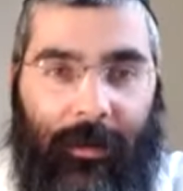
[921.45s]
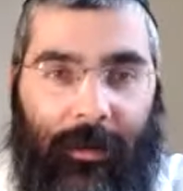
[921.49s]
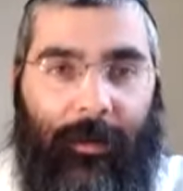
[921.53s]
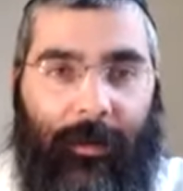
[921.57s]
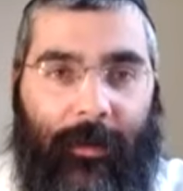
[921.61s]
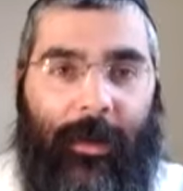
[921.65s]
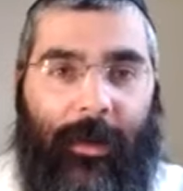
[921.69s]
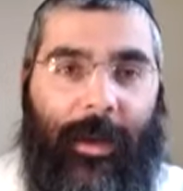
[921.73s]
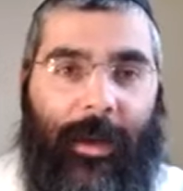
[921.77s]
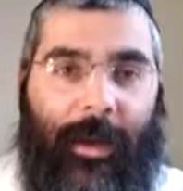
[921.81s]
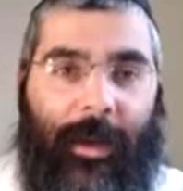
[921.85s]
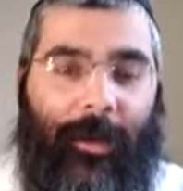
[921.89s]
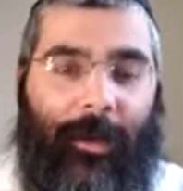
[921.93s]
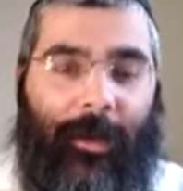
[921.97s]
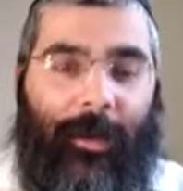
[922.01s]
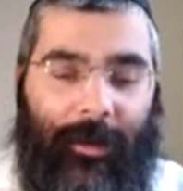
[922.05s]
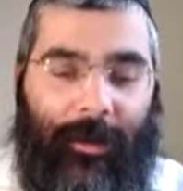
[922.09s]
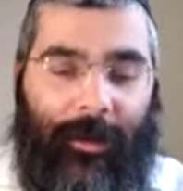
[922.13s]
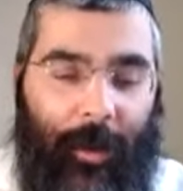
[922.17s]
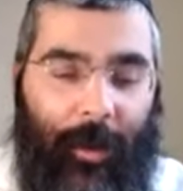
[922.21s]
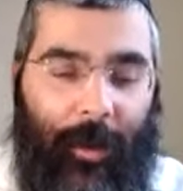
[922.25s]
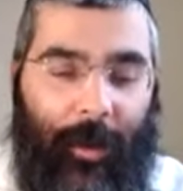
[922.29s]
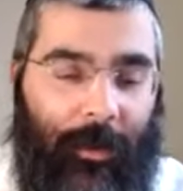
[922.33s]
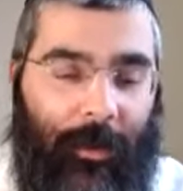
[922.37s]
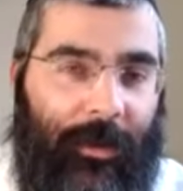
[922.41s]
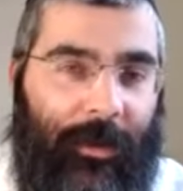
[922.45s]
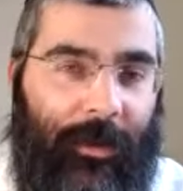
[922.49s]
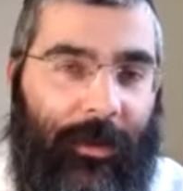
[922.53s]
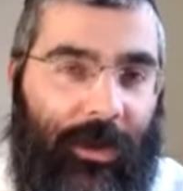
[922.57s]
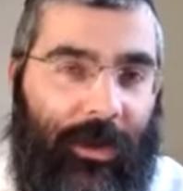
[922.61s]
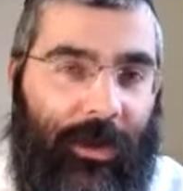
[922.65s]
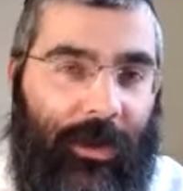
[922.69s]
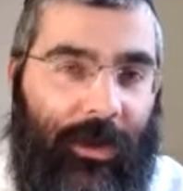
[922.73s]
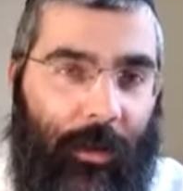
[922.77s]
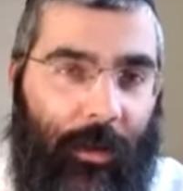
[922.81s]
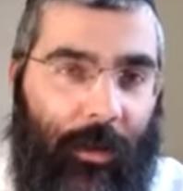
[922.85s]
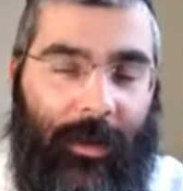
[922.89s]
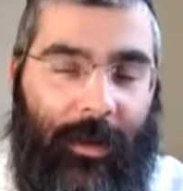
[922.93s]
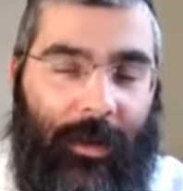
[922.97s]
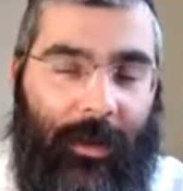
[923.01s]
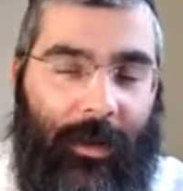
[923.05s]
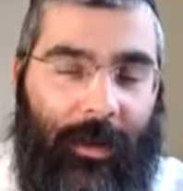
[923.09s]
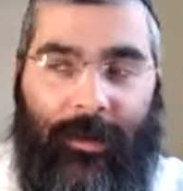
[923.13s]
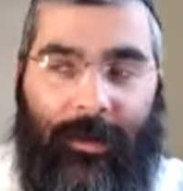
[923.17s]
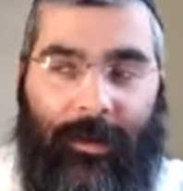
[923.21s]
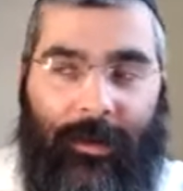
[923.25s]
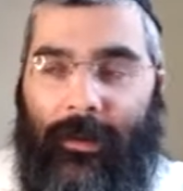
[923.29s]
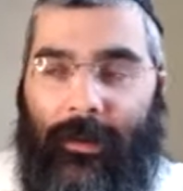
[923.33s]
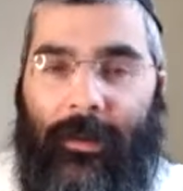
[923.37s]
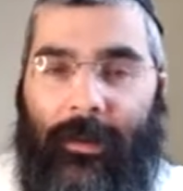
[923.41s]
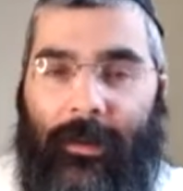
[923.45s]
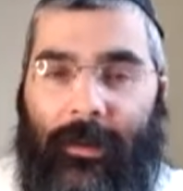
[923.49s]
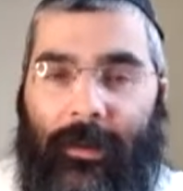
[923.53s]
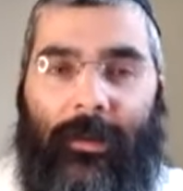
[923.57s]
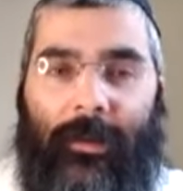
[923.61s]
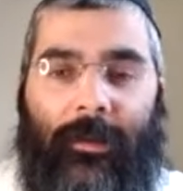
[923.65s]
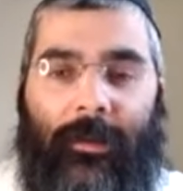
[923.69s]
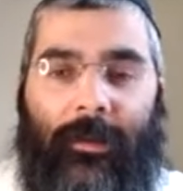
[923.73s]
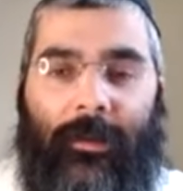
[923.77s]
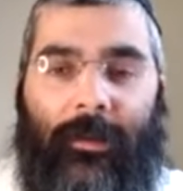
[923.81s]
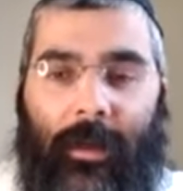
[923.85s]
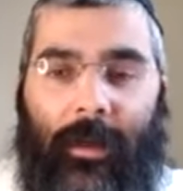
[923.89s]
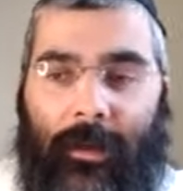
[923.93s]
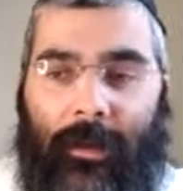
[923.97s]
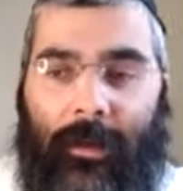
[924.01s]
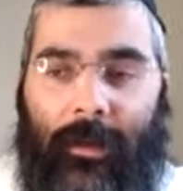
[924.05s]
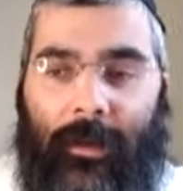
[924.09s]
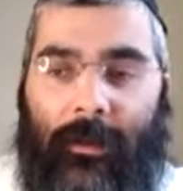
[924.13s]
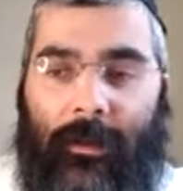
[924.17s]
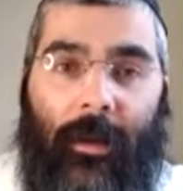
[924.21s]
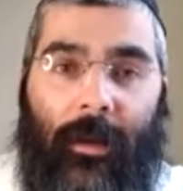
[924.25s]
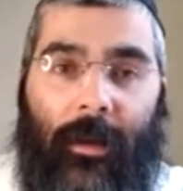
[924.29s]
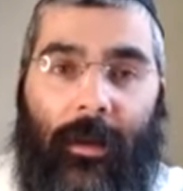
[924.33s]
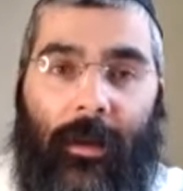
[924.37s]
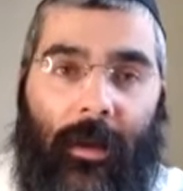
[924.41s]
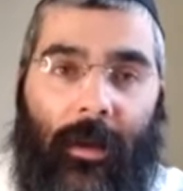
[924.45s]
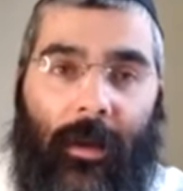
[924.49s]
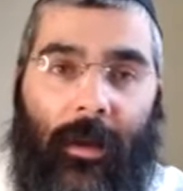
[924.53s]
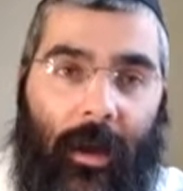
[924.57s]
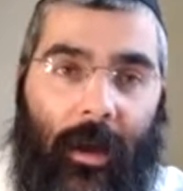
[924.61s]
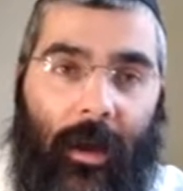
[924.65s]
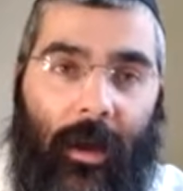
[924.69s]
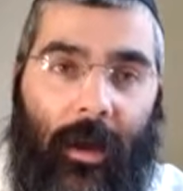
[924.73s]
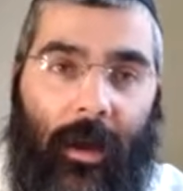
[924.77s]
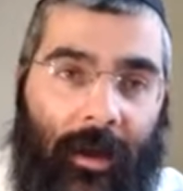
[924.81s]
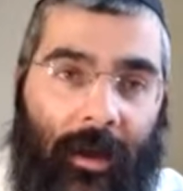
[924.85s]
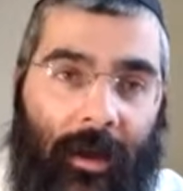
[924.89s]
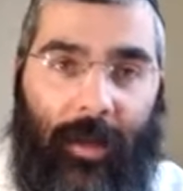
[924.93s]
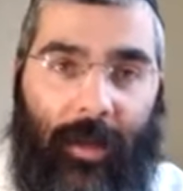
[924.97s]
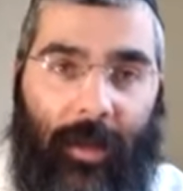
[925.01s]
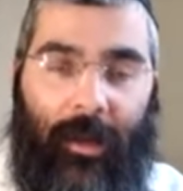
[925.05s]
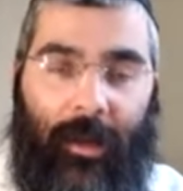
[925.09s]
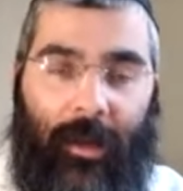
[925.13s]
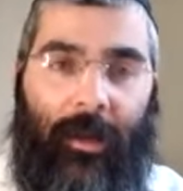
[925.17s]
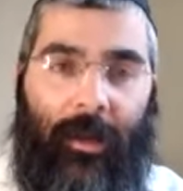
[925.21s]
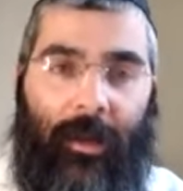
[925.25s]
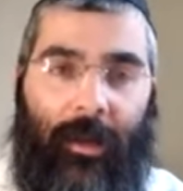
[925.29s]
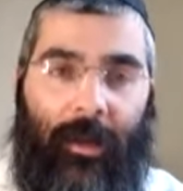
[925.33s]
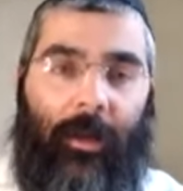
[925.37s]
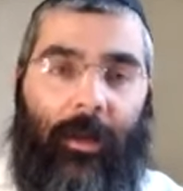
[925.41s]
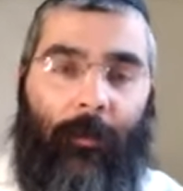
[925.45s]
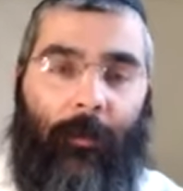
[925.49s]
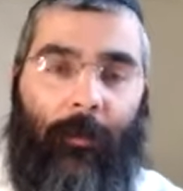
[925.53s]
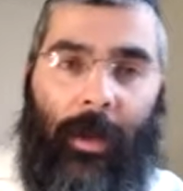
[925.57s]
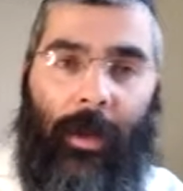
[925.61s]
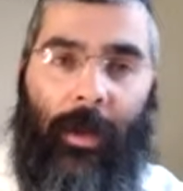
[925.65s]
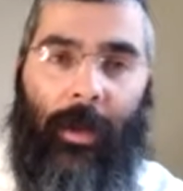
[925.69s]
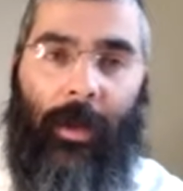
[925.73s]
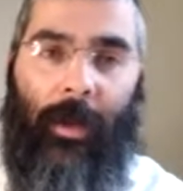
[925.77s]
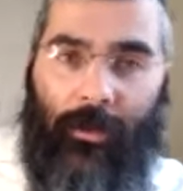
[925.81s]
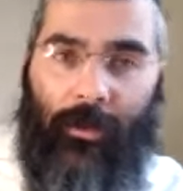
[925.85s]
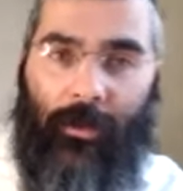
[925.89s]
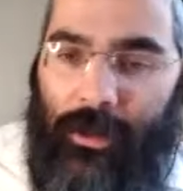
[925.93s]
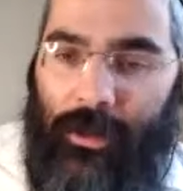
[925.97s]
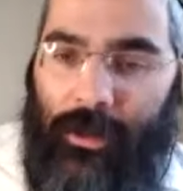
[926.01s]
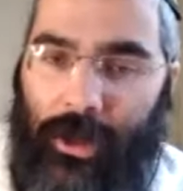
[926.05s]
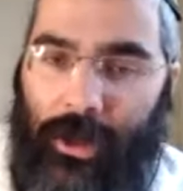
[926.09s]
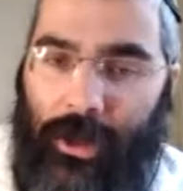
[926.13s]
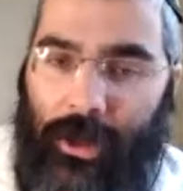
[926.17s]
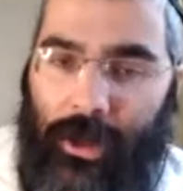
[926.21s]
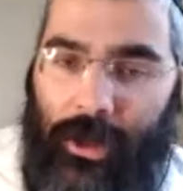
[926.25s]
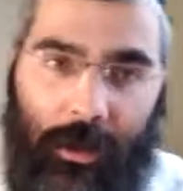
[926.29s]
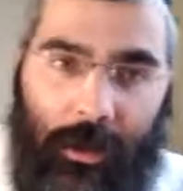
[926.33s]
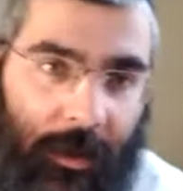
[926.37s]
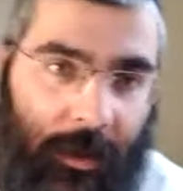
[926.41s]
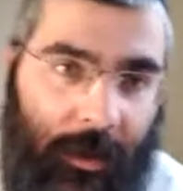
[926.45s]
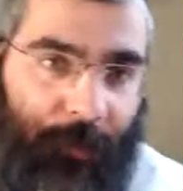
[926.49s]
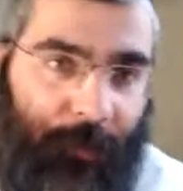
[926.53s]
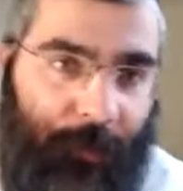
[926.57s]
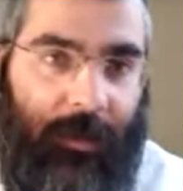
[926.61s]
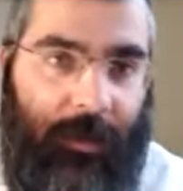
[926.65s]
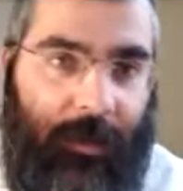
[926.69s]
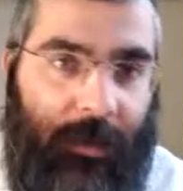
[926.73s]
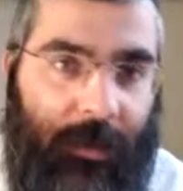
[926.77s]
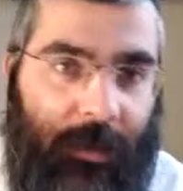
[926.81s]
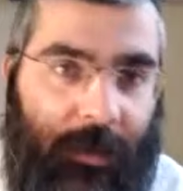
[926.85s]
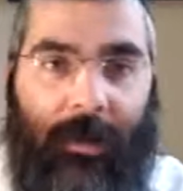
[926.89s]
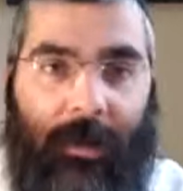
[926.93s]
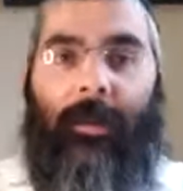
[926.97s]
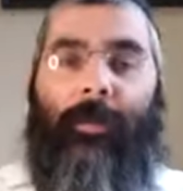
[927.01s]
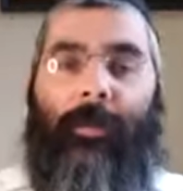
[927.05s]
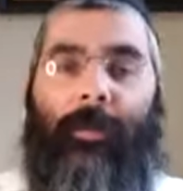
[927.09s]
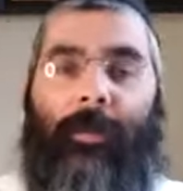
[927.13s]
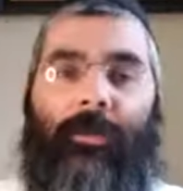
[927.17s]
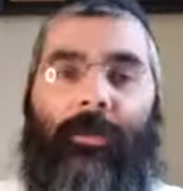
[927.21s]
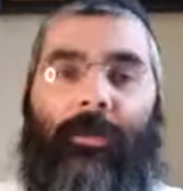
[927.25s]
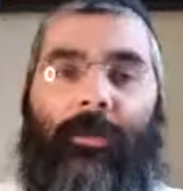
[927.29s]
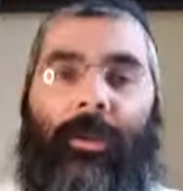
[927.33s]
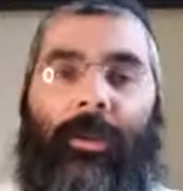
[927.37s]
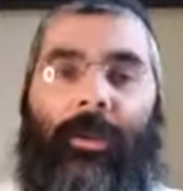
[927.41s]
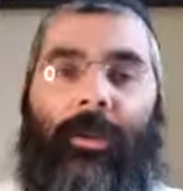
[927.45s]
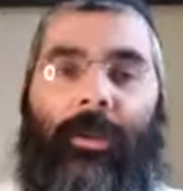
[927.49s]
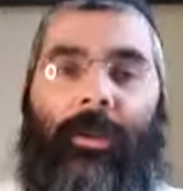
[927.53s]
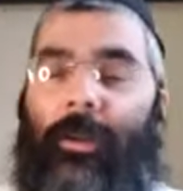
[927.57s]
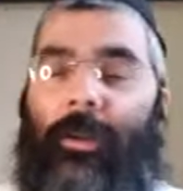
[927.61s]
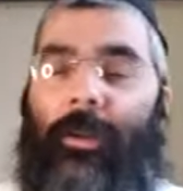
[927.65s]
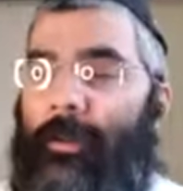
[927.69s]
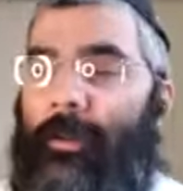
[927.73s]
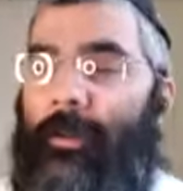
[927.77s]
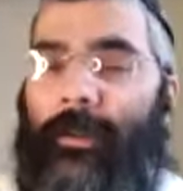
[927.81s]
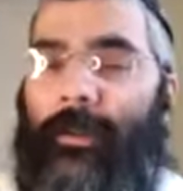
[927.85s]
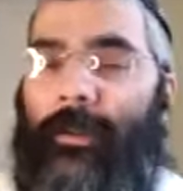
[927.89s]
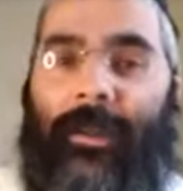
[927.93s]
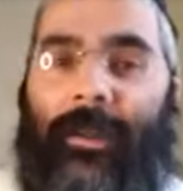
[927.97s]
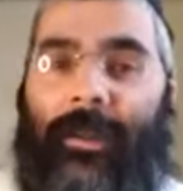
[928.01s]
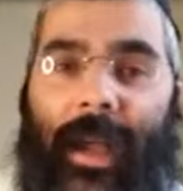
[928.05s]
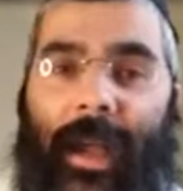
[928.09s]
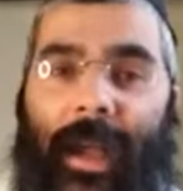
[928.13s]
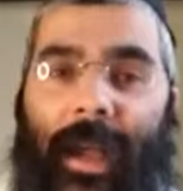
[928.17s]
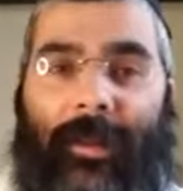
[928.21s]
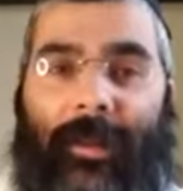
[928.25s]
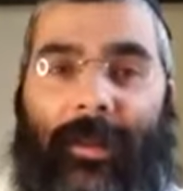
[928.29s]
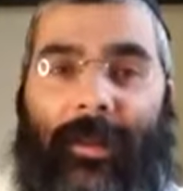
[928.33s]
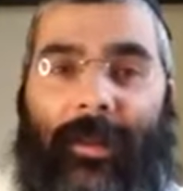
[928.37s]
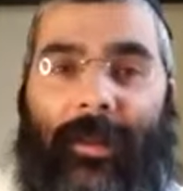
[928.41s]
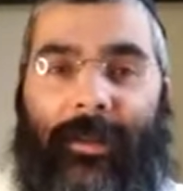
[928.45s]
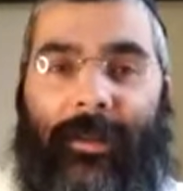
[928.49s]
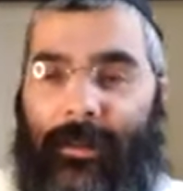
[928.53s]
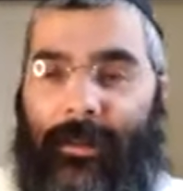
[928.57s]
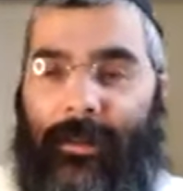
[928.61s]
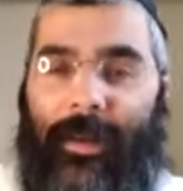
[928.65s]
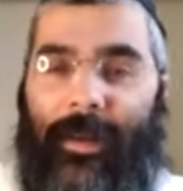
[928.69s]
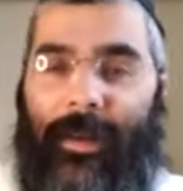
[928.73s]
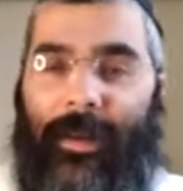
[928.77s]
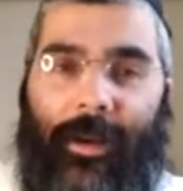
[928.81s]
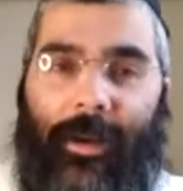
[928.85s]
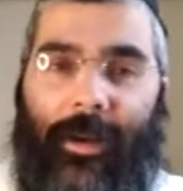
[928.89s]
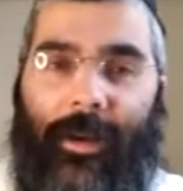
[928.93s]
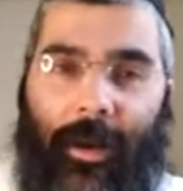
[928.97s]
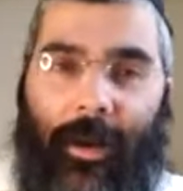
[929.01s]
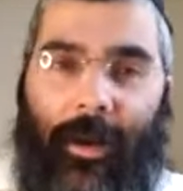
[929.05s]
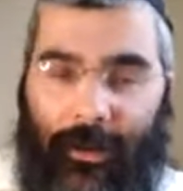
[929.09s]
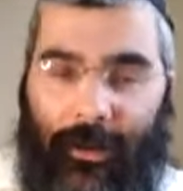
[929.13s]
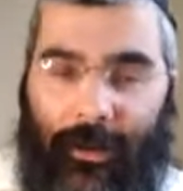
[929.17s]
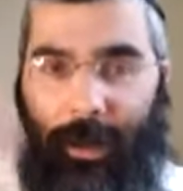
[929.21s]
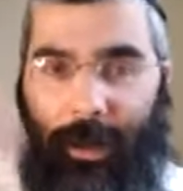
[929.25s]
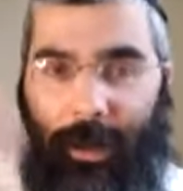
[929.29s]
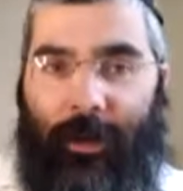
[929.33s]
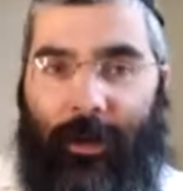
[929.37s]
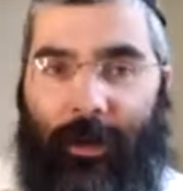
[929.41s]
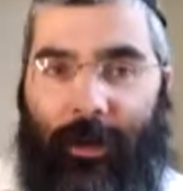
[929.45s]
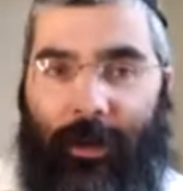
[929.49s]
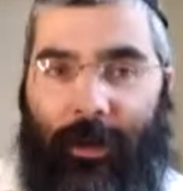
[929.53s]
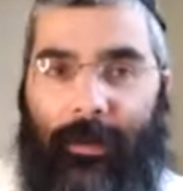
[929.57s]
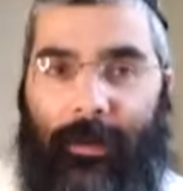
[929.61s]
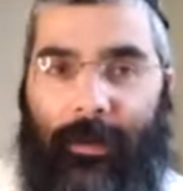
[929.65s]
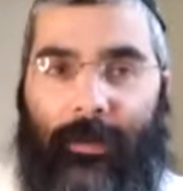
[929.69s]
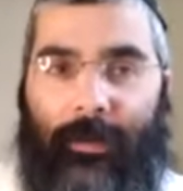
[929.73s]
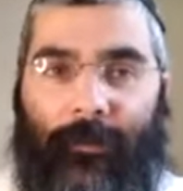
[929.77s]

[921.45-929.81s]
Because what we're really showing here is that Chassidus is not another pirush on Torah, not another explanation of Torah. Chassidus is the essence of what Torah is.